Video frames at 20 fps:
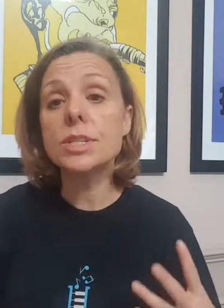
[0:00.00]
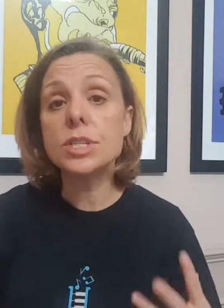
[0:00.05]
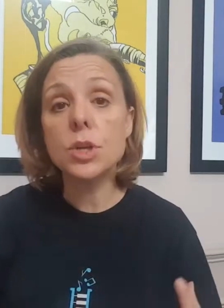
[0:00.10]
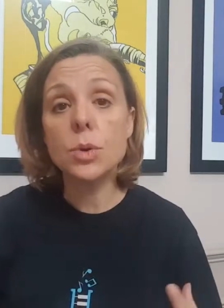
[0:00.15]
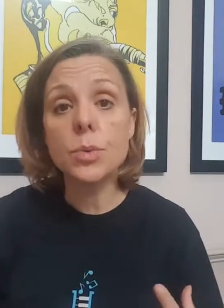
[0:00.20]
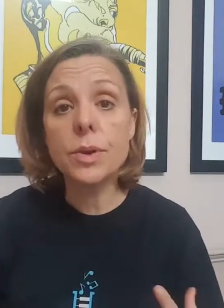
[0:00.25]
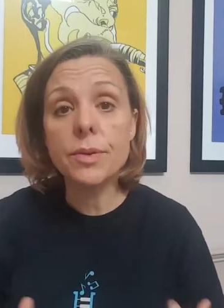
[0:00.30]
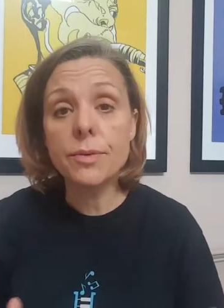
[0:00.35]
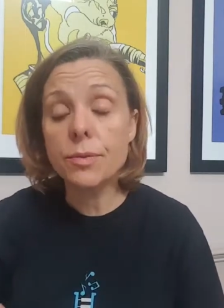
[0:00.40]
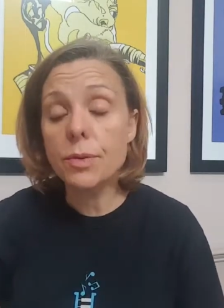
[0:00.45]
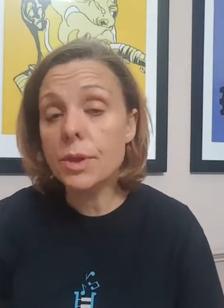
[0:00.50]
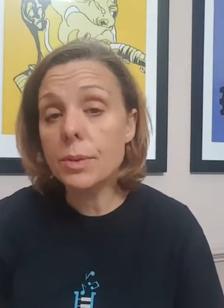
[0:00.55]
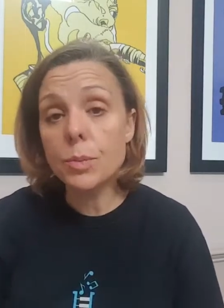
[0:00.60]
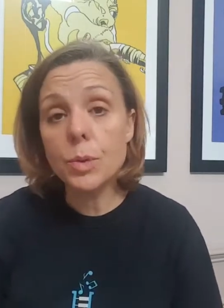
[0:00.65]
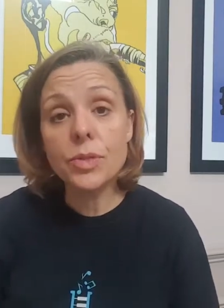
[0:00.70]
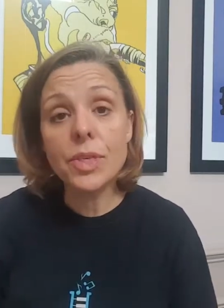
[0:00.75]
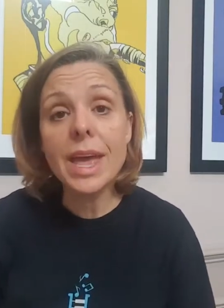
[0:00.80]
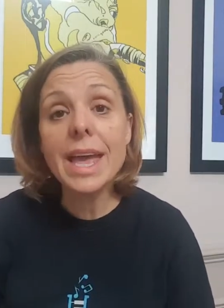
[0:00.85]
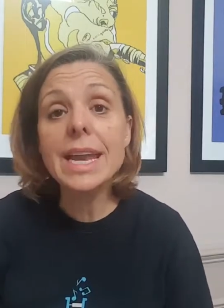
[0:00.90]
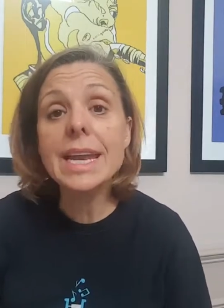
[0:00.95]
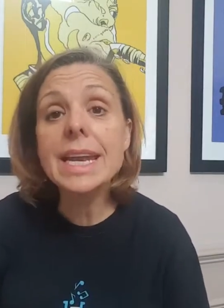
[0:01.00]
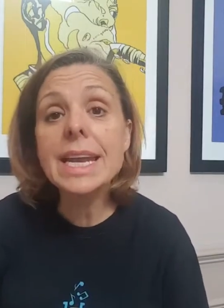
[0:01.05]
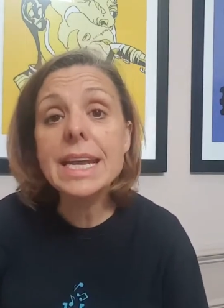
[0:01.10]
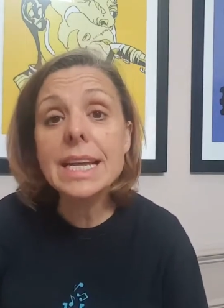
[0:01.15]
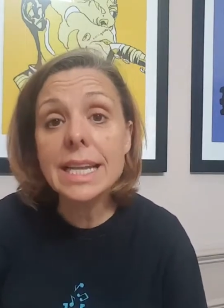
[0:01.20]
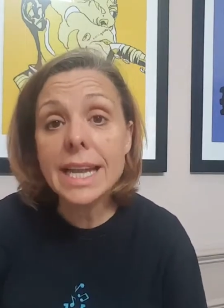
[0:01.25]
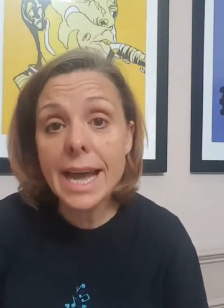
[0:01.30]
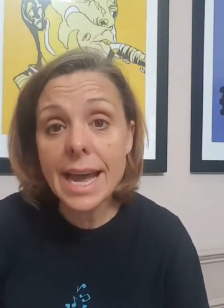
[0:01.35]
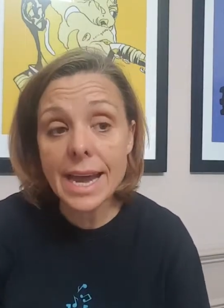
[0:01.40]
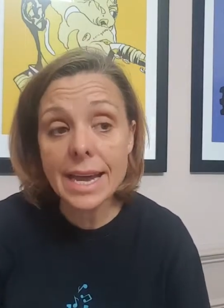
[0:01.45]
So with any
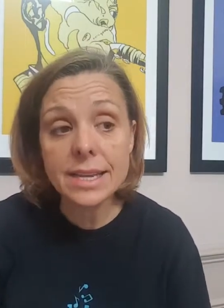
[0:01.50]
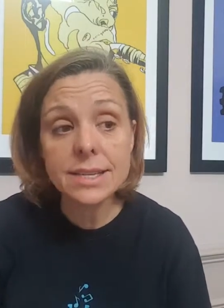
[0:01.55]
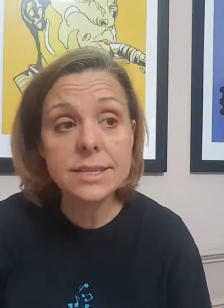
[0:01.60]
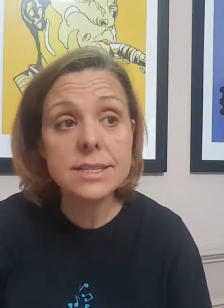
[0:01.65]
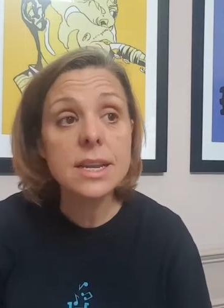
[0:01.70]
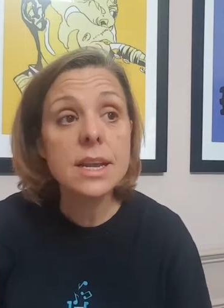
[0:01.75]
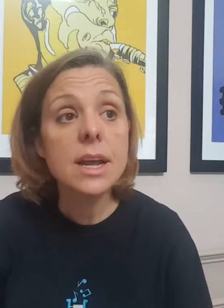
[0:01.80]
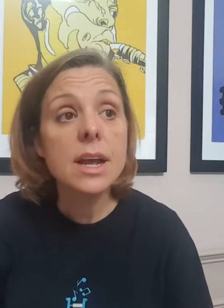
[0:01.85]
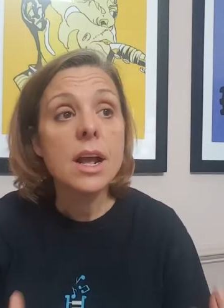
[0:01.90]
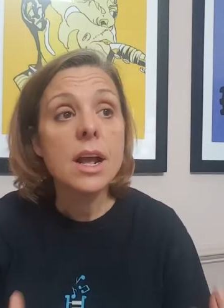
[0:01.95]
class,